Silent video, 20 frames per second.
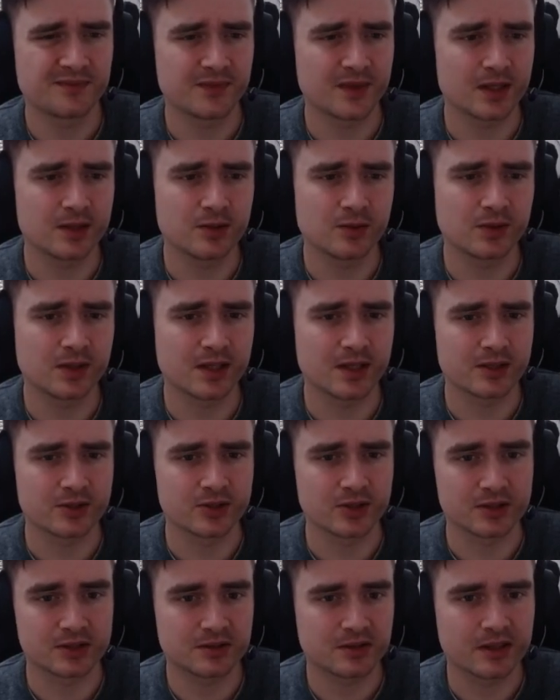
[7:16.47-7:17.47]
Then you can
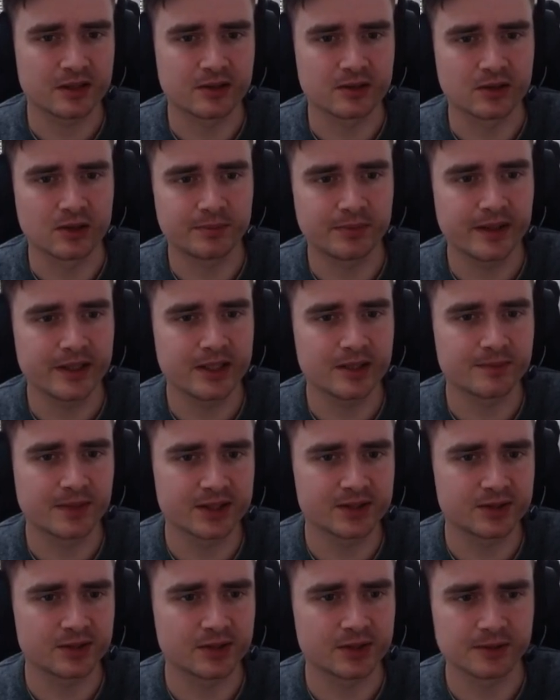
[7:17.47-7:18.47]
just, I don't know, play him
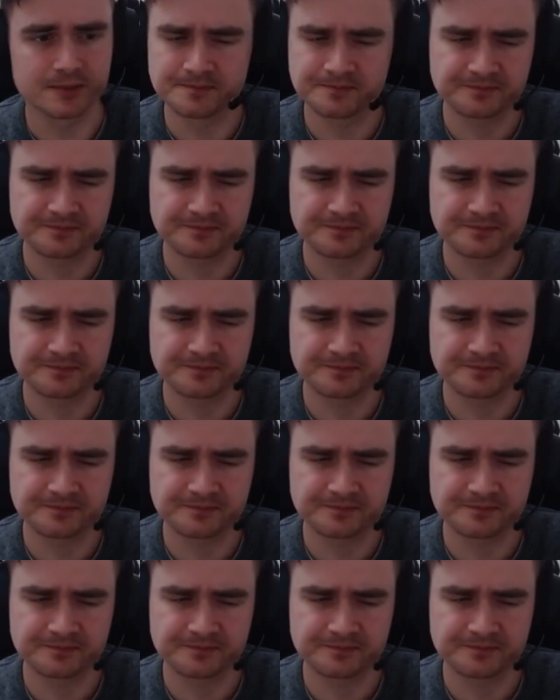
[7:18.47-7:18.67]
next turn